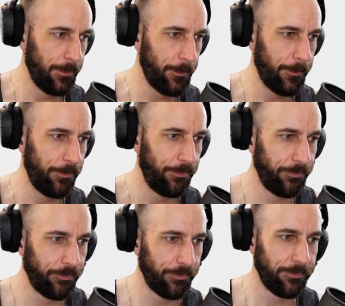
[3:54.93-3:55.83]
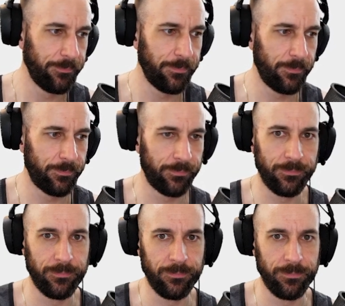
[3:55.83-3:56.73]

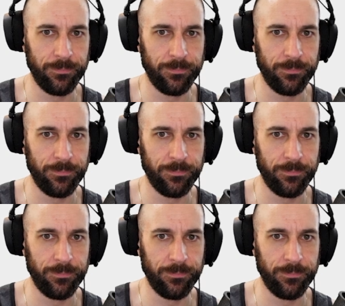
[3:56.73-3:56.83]
Nothing is said.